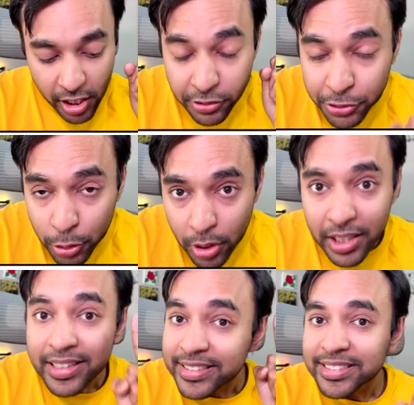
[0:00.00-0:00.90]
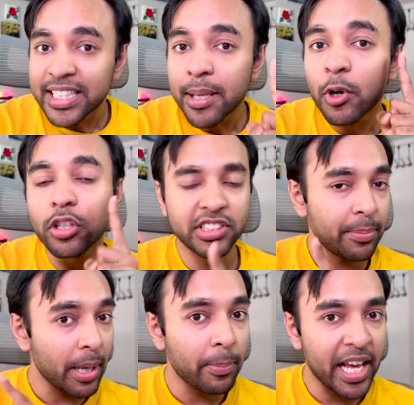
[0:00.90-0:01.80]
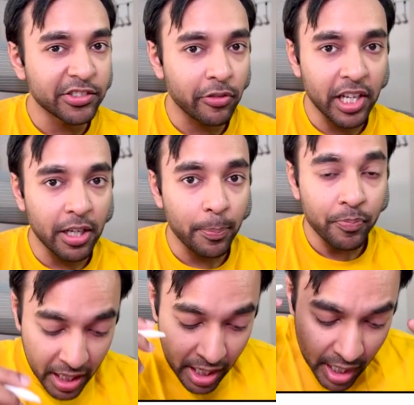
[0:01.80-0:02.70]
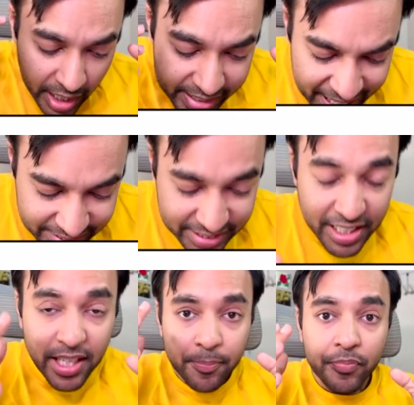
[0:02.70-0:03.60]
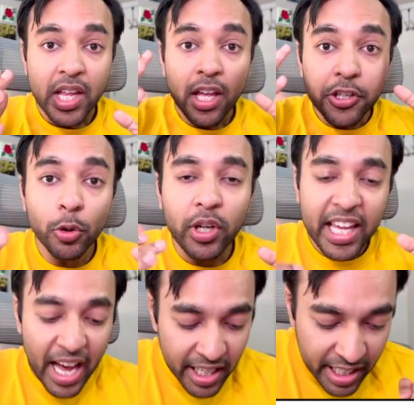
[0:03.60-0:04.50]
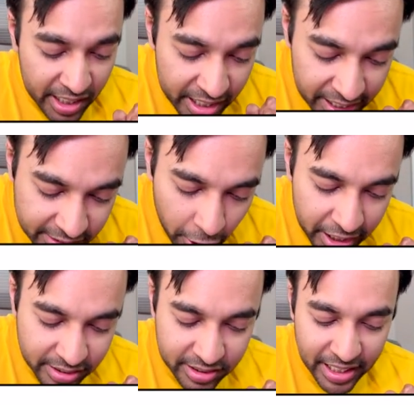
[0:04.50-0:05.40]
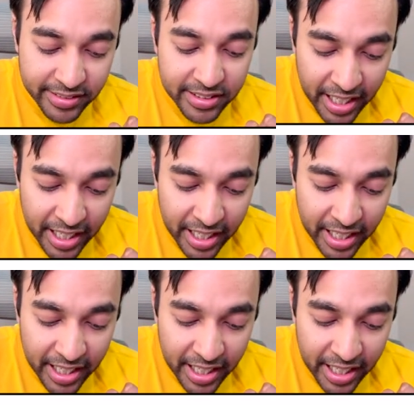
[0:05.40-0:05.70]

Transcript: So the same concept applies over here. Yes, you can increase your disk size